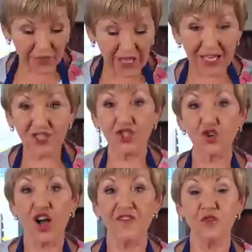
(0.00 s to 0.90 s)
there's your
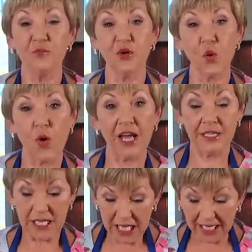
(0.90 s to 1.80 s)
trifle, book
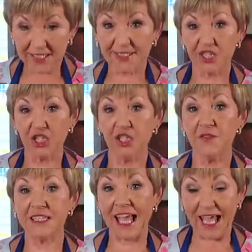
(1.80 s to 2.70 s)
one. It
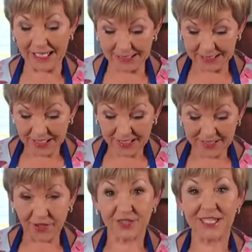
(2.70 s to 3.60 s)
serves 8,
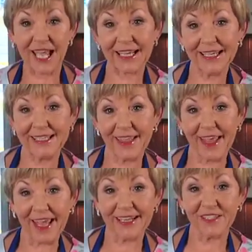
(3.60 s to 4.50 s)
so tuck into
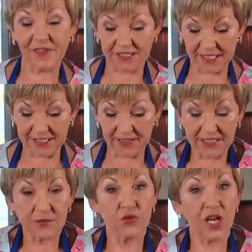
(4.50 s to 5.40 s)
that. It's fantastic.
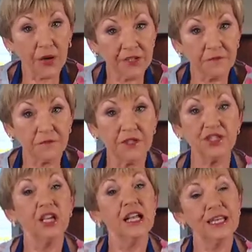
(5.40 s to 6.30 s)
This will go in the fridge.
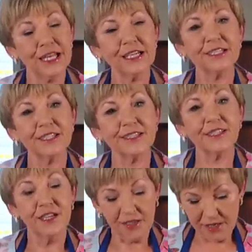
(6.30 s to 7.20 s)
Let it just,
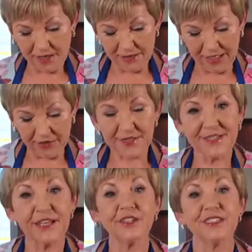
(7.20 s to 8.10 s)
you know,
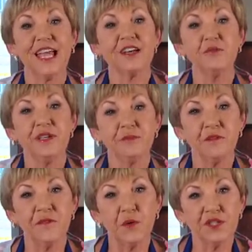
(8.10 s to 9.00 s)
settle down a bit
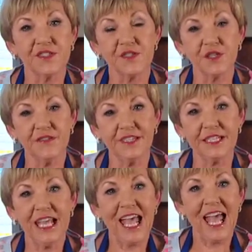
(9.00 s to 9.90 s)
before you serve it.
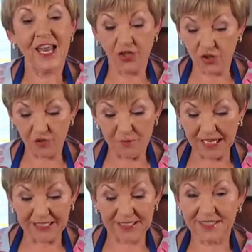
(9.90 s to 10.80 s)
And you could
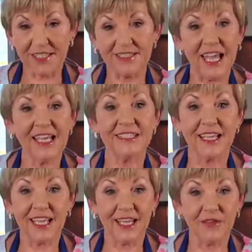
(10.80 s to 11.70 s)
make this days
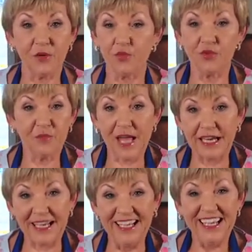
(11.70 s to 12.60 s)
ahead. It wouldn't
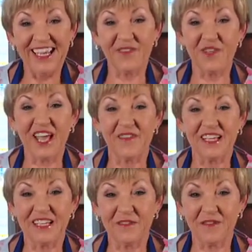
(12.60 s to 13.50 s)
matter if you're having
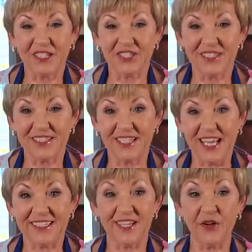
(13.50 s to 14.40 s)
any functions in
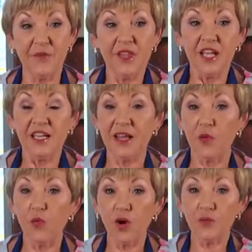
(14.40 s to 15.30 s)
that. So now
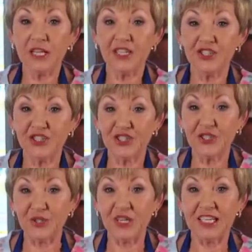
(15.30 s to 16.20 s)
what we're going to
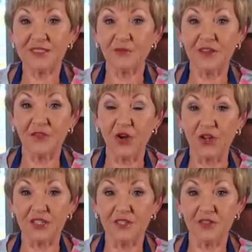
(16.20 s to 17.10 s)
do is we've
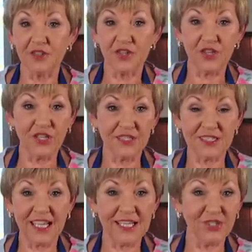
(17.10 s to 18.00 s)
got
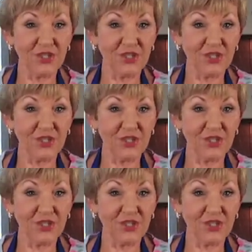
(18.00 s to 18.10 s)
Thursday and